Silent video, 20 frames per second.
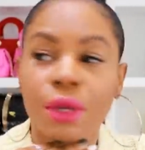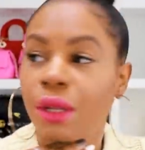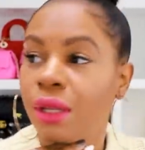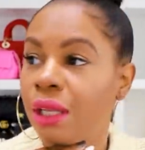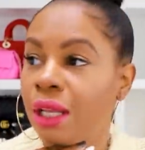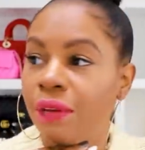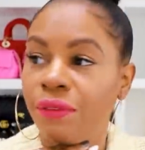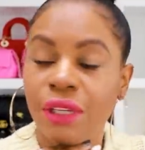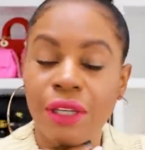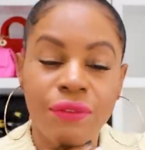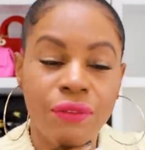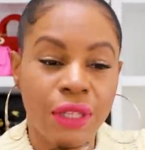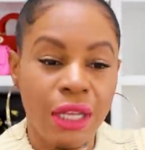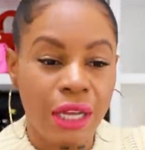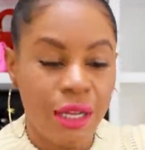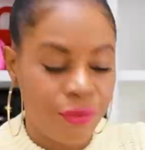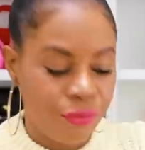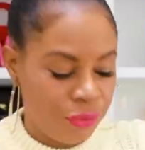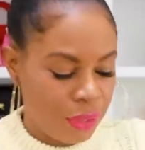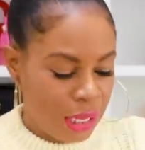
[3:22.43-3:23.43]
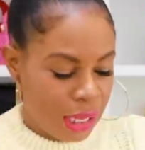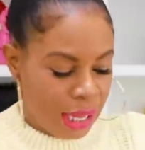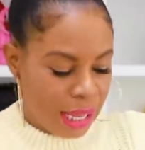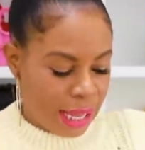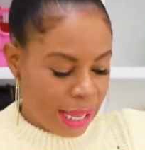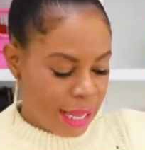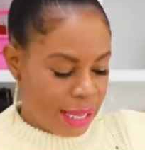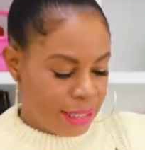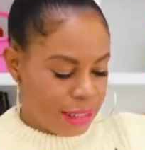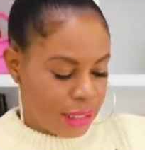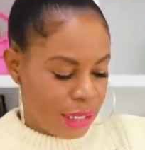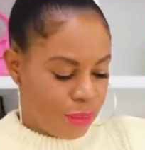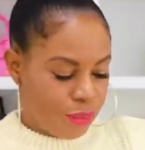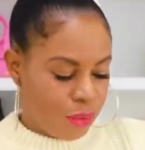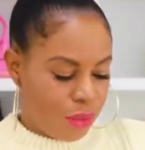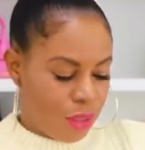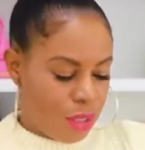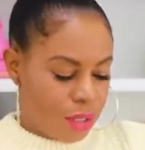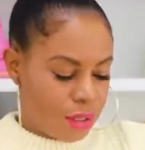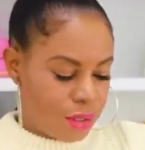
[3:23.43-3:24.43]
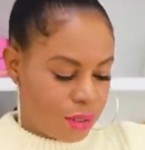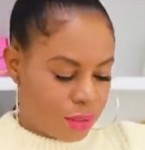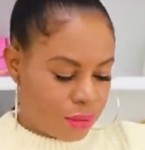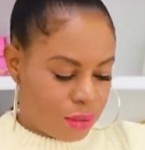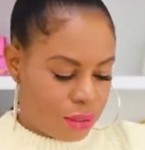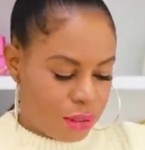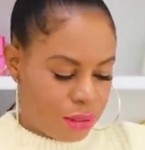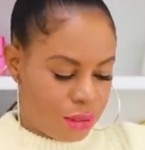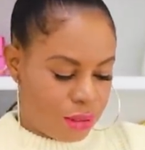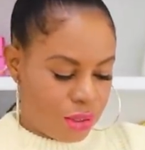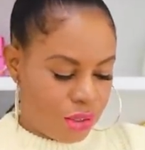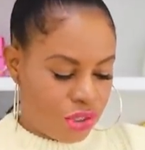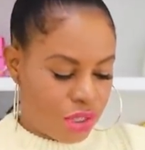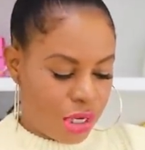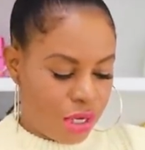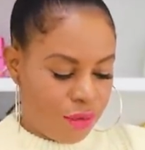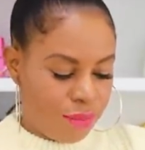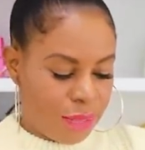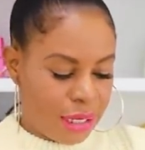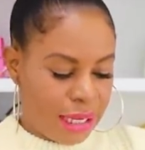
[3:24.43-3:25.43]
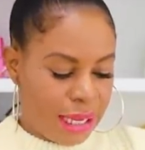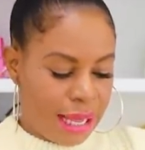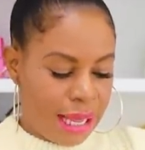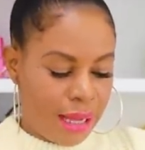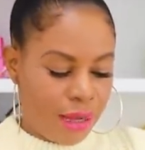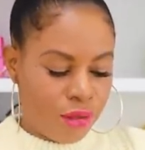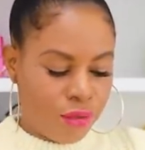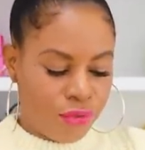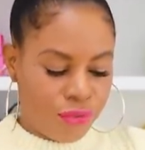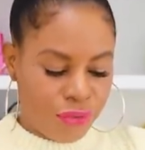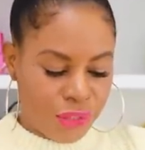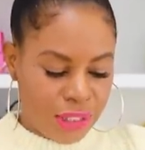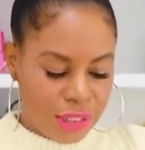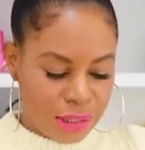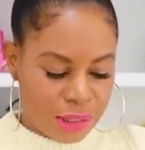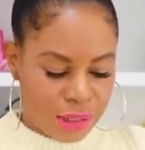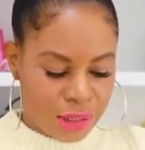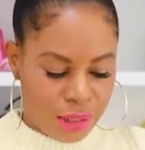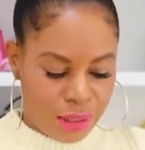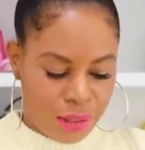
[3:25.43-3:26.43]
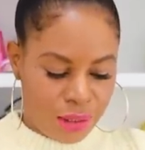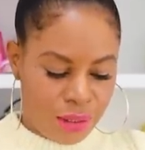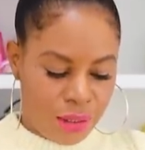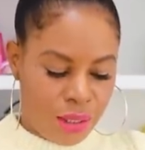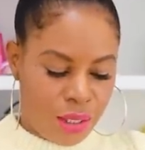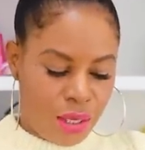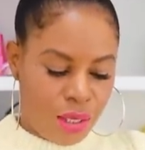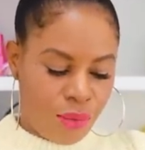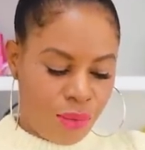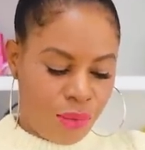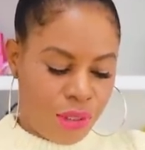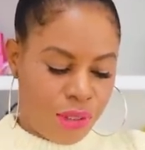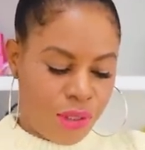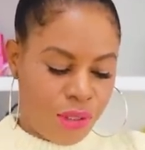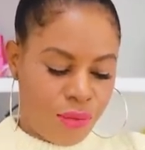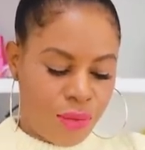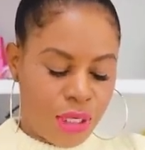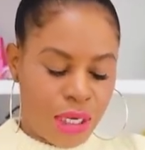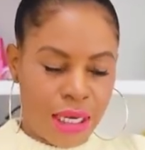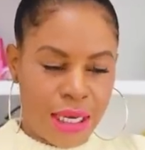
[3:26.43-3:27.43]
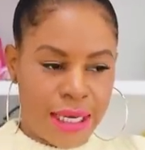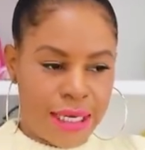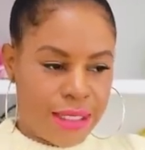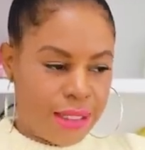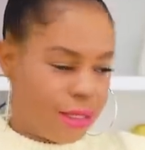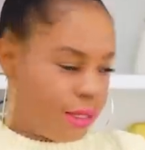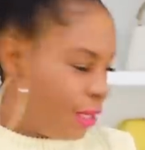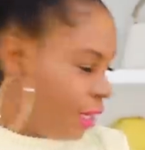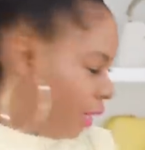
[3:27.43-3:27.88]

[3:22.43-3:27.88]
Love, love, love. And I will also share my outfit with you guys.